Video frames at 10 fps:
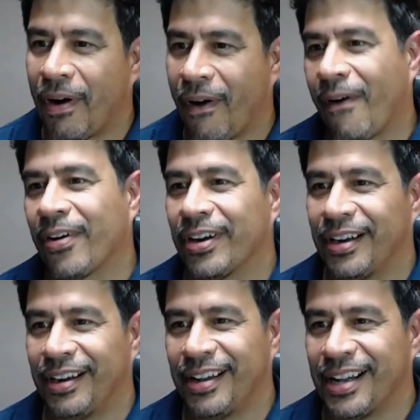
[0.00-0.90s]
part
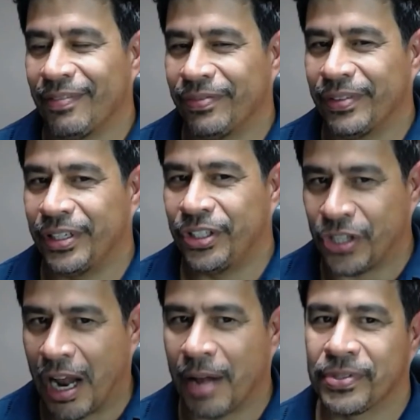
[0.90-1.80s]
of the
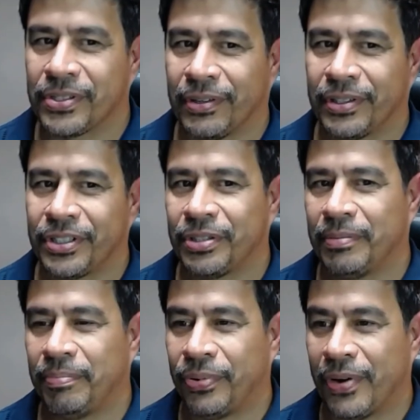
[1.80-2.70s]
job search
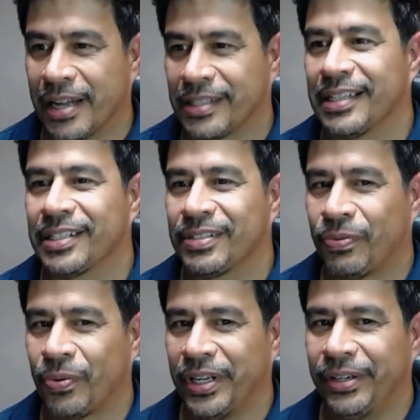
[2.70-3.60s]
process
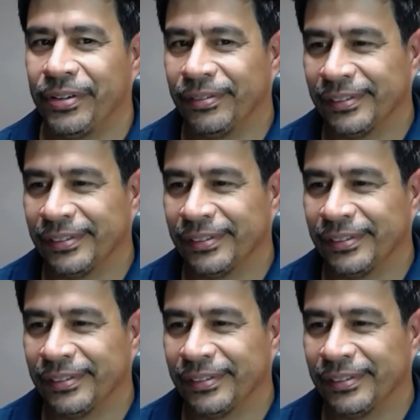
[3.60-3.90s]
for you?